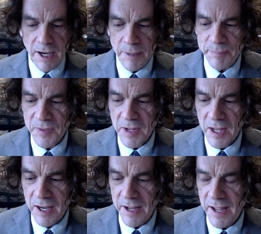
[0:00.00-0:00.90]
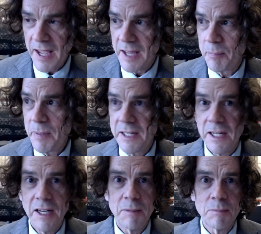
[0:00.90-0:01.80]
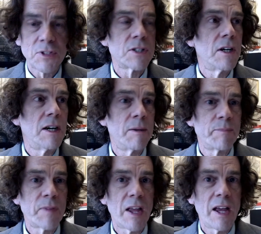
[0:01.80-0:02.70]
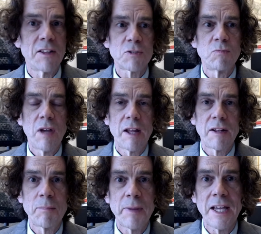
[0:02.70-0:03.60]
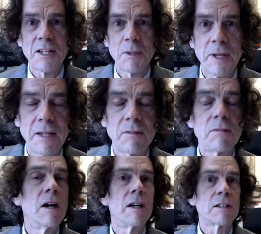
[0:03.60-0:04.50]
and becomes and there begin to be